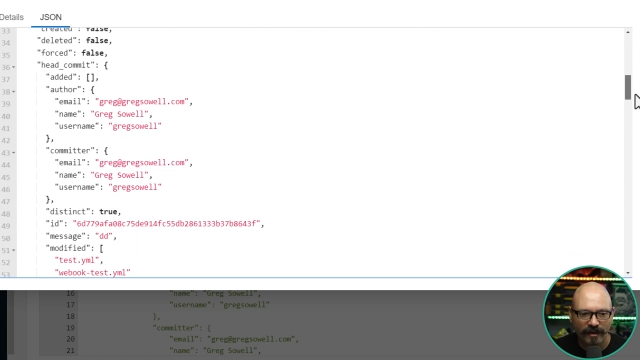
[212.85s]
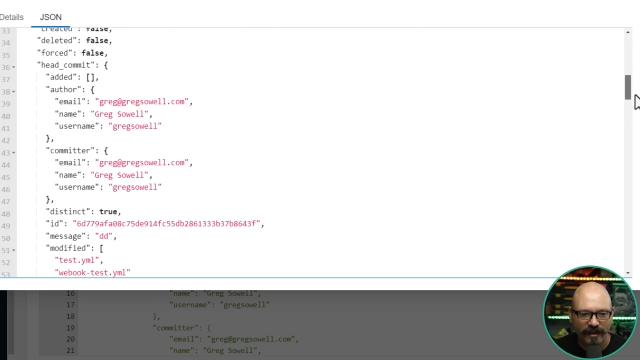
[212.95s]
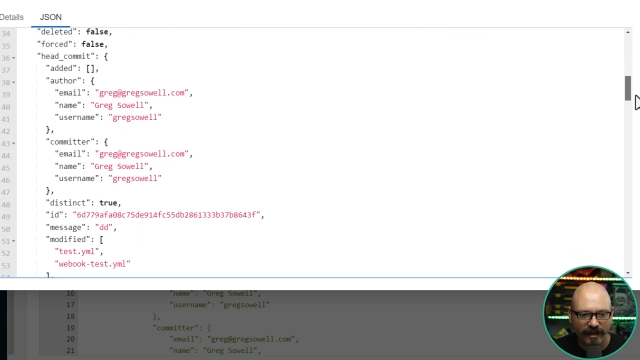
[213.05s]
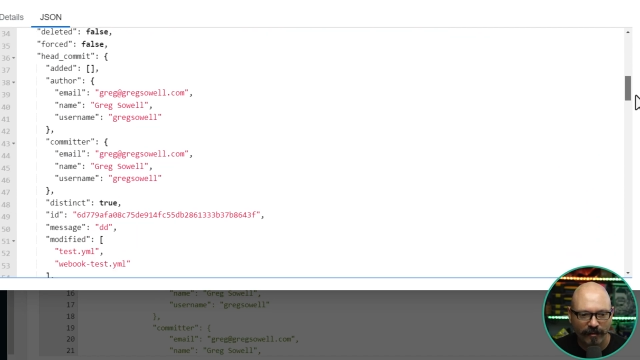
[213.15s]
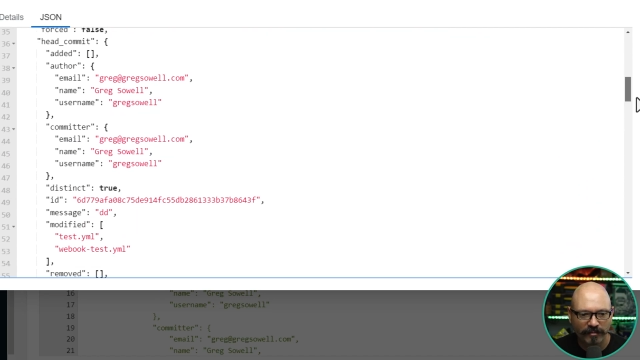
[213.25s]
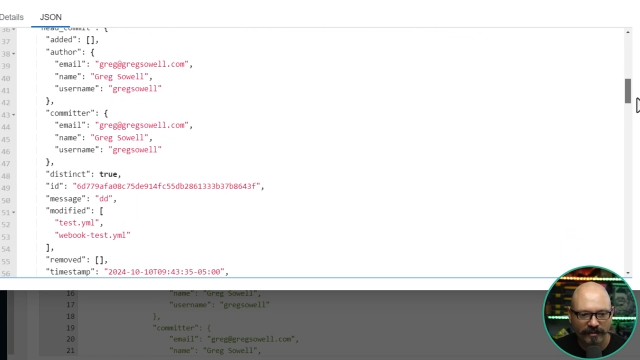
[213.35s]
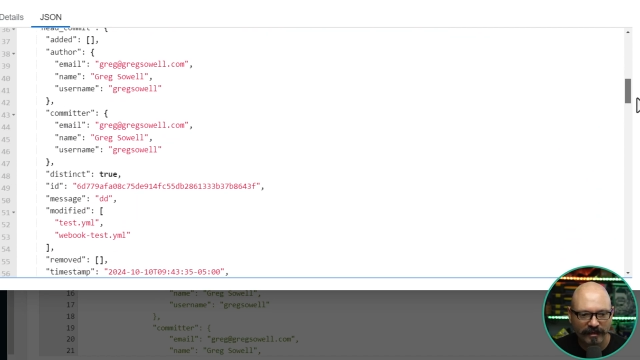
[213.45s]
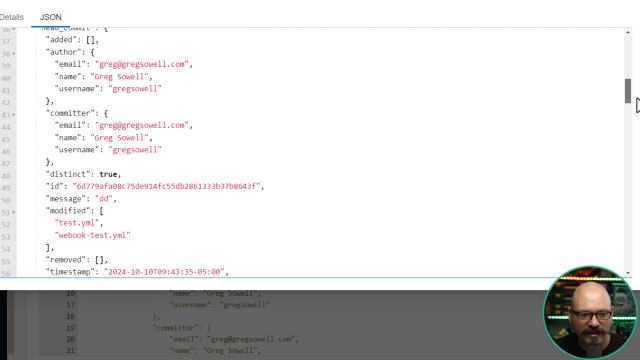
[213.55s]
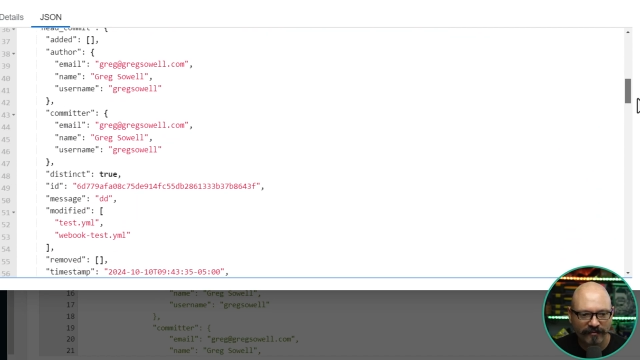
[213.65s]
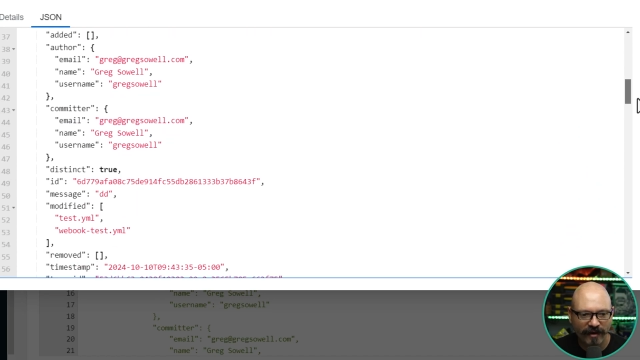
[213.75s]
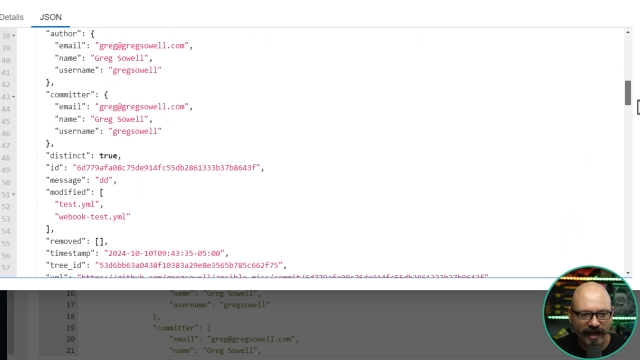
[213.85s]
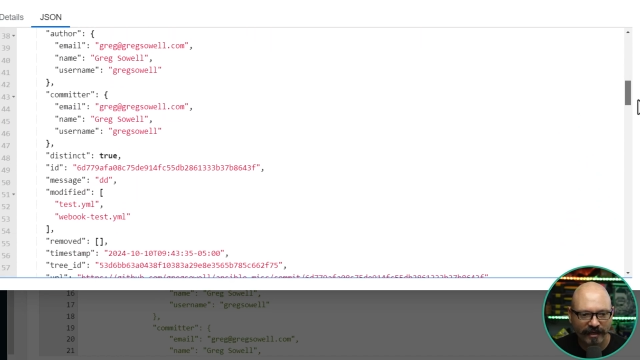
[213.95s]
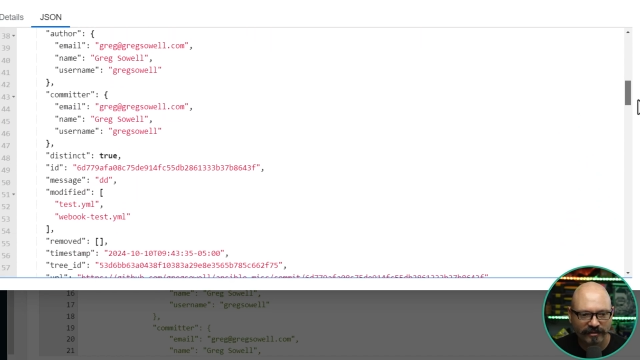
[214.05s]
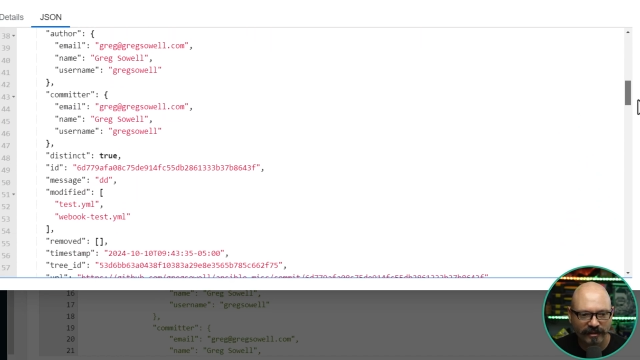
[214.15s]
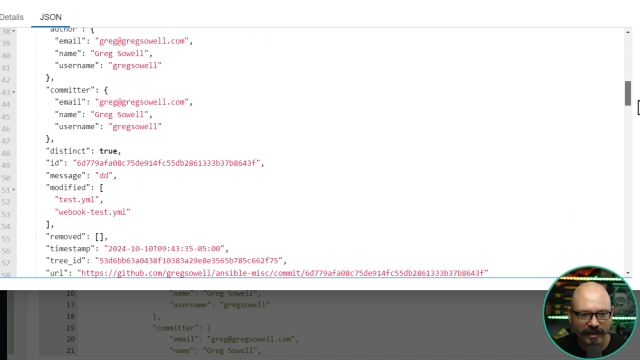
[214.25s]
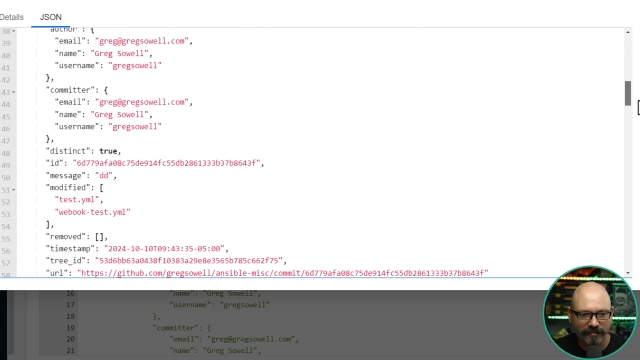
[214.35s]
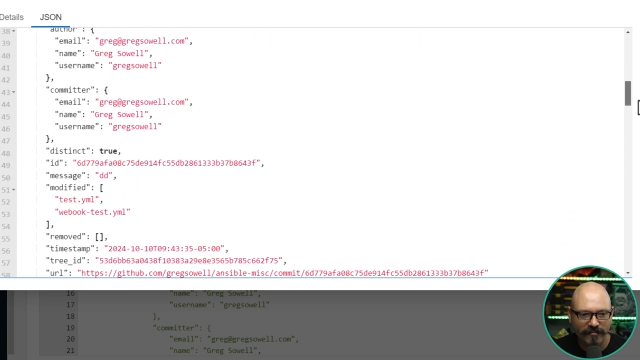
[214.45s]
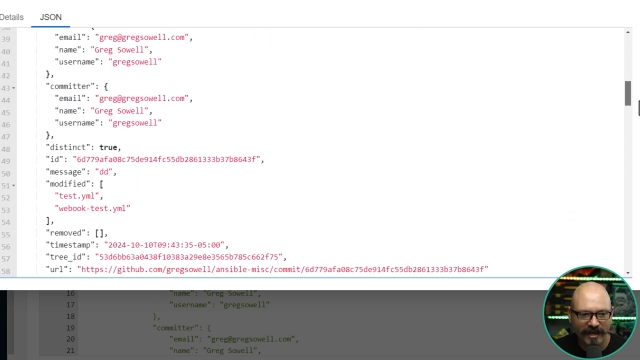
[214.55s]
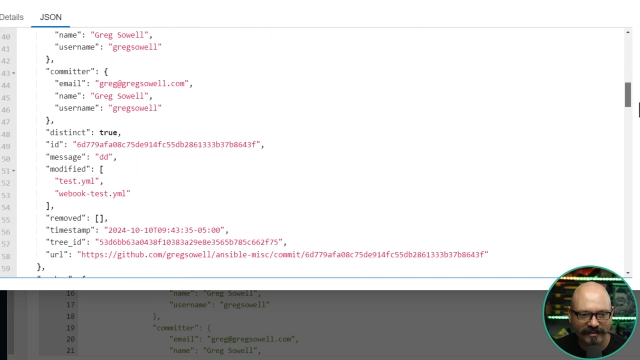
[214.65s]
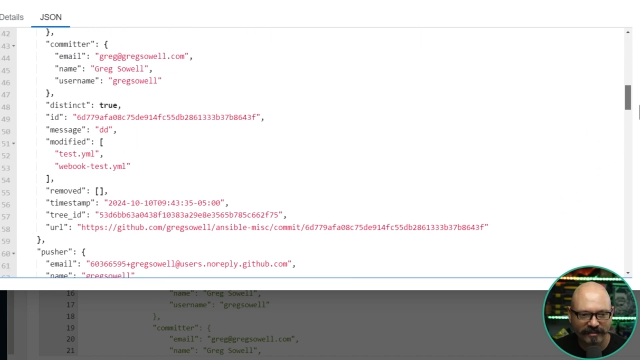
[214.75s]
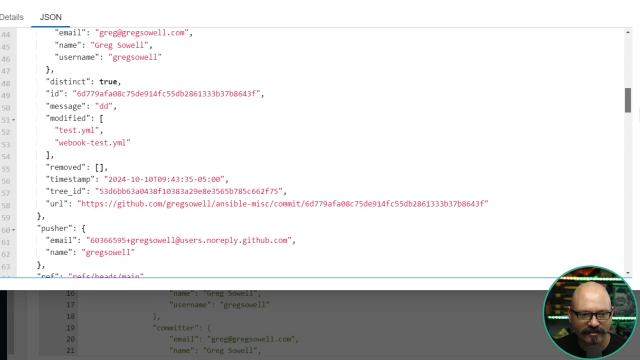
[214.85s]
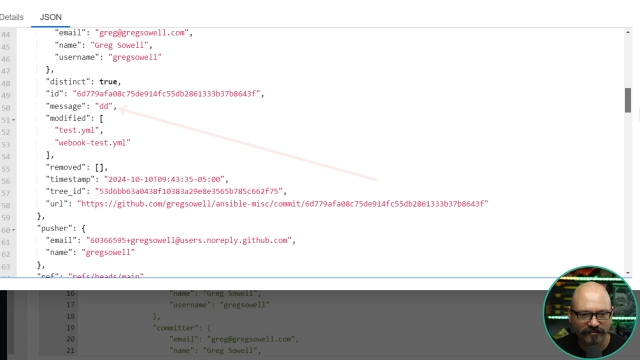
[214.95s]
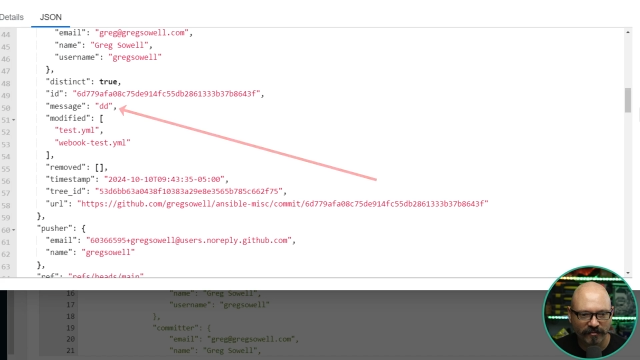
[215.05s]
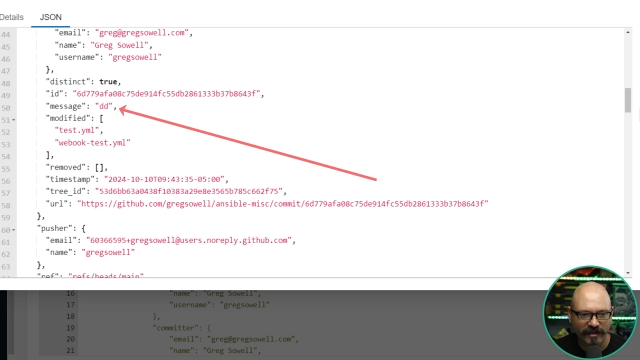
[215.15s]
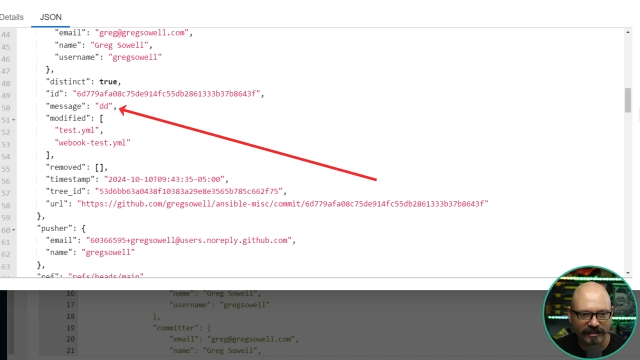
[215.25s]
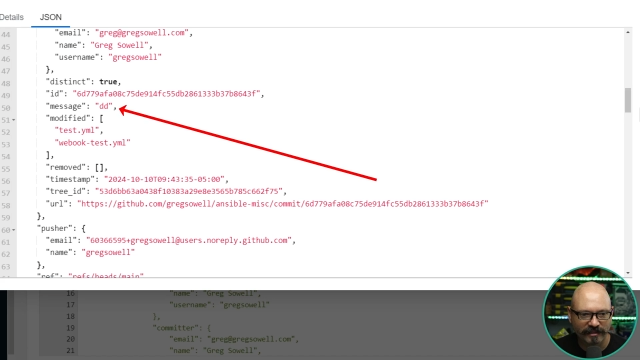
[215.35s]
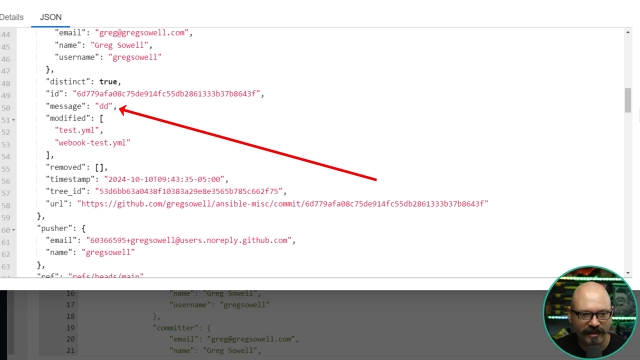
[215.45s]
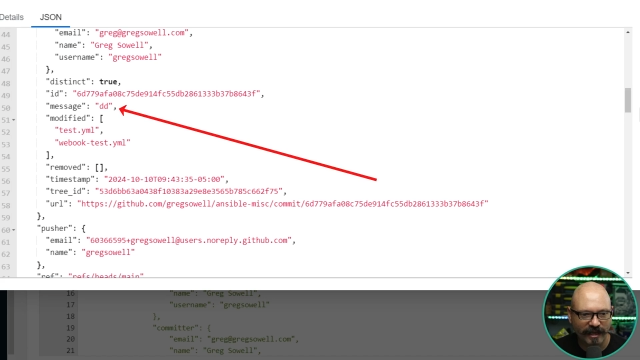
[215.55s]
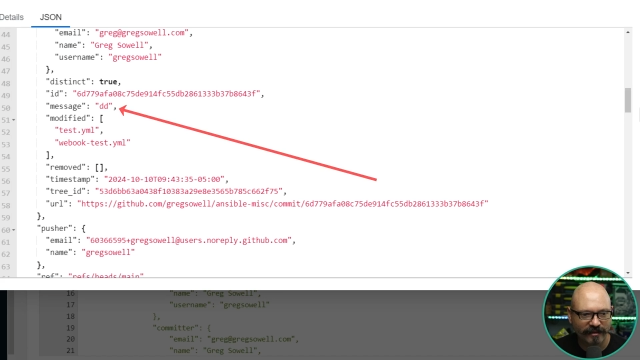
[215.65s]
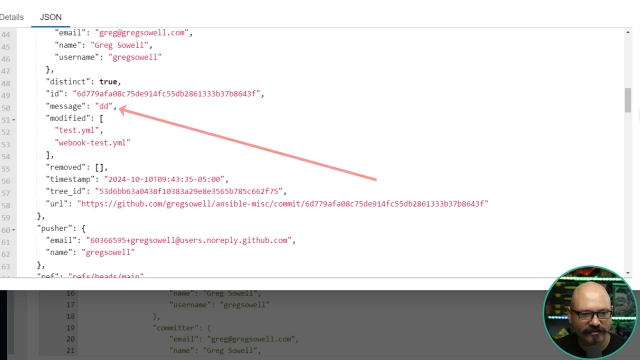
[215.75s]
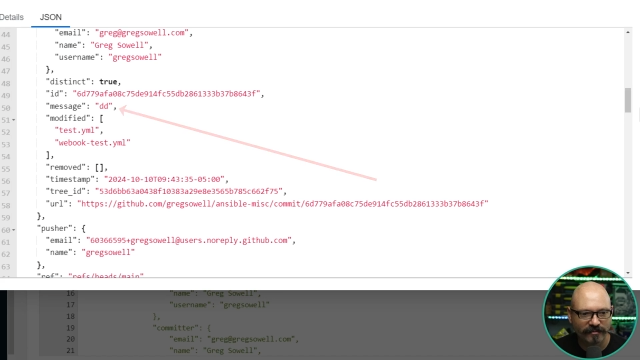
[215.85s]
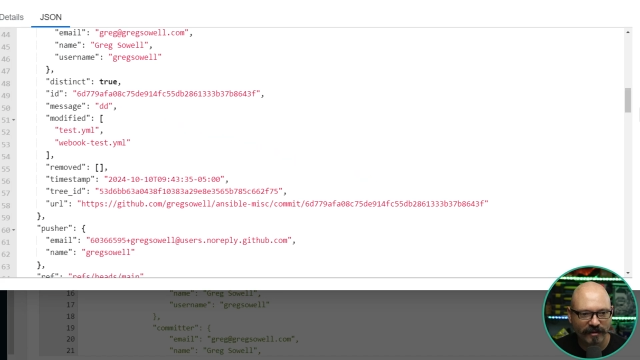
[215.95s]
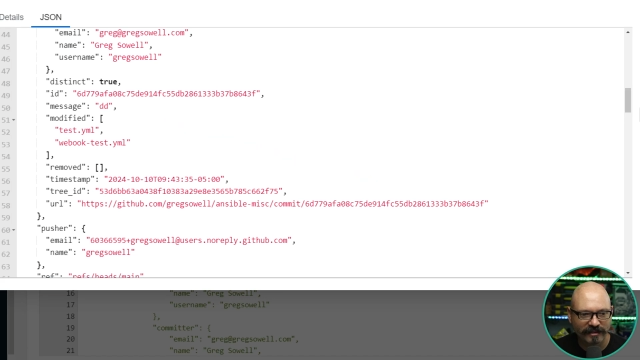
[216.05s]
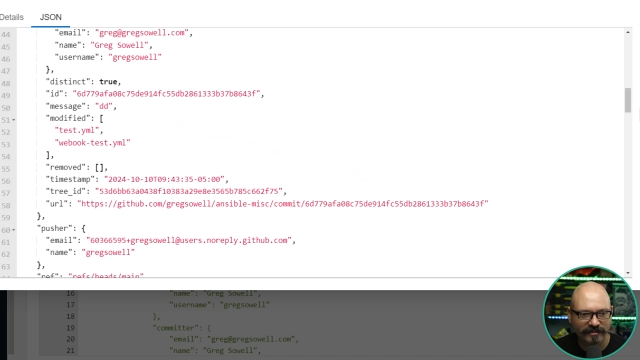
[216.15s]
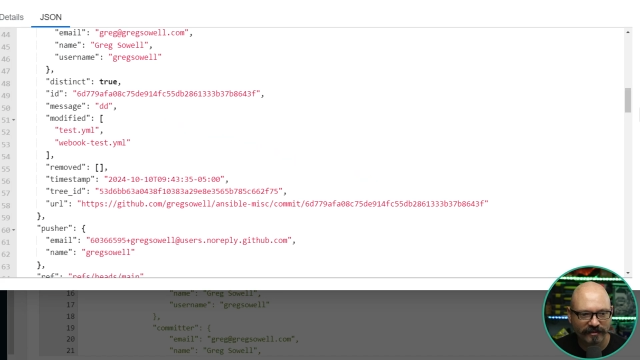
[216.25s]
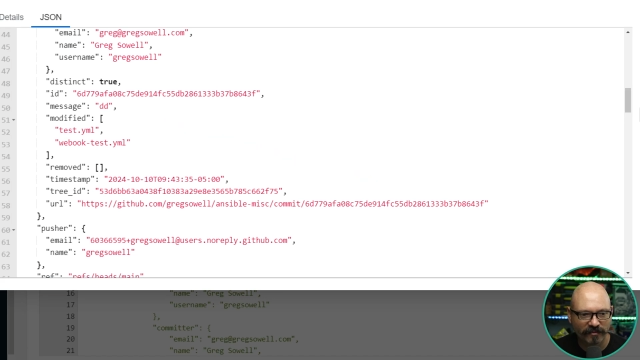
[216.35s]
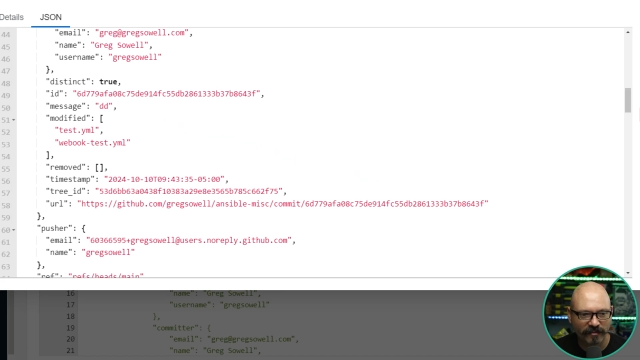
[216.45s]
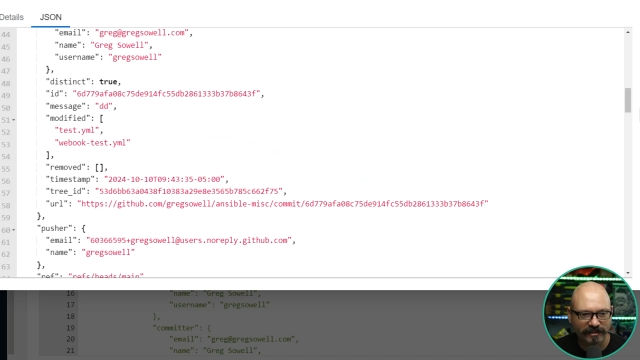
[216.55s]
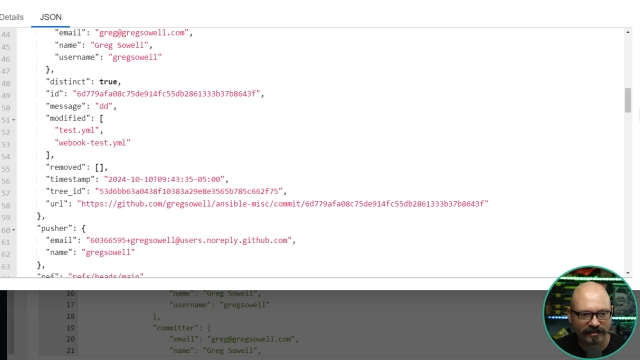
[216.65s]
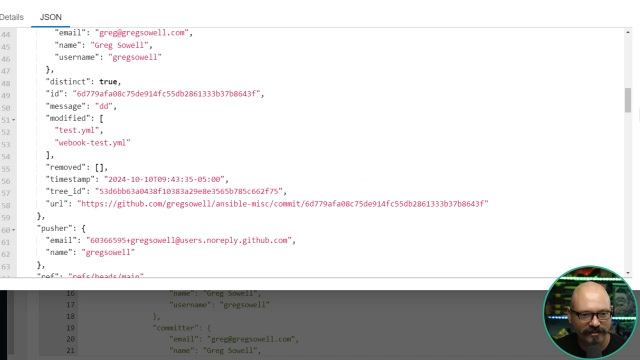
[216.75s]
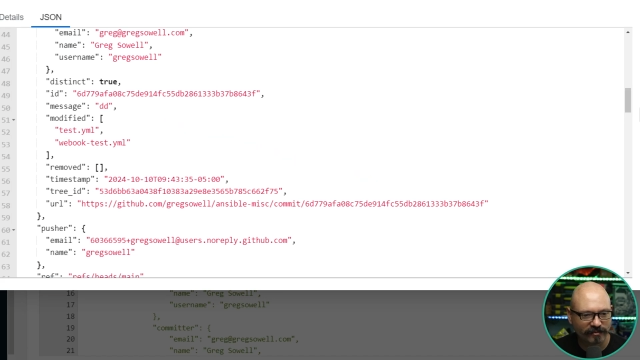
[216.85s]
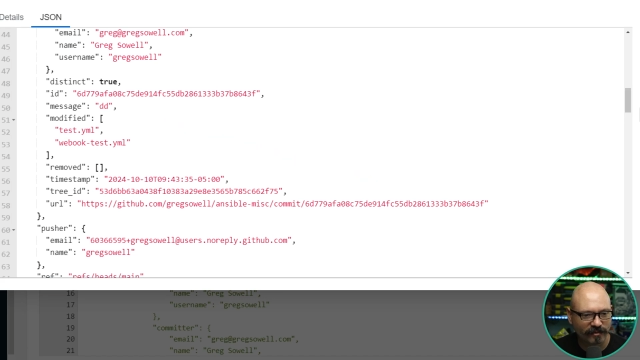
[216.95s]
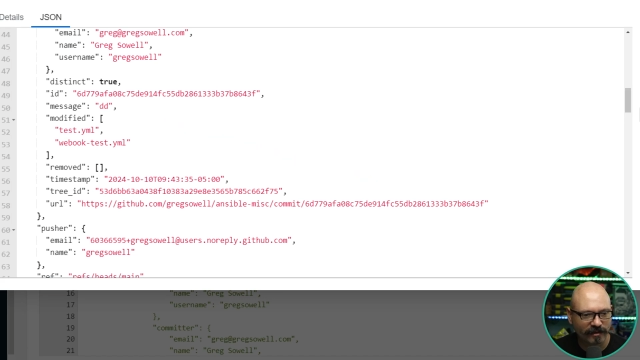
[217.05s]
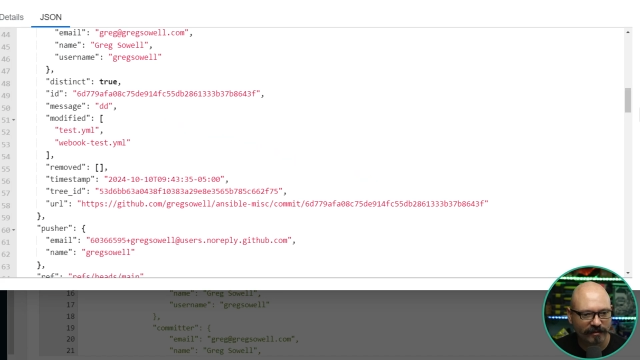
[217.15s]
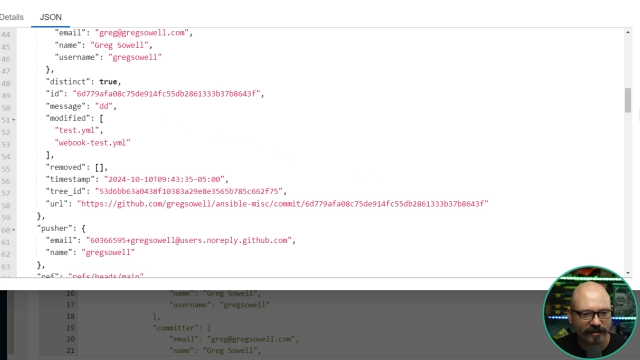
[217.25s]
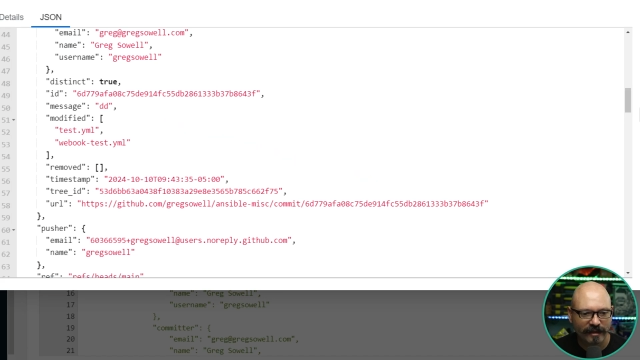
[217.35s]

And I believe I actually get message information. Yeah, there's the message information as well.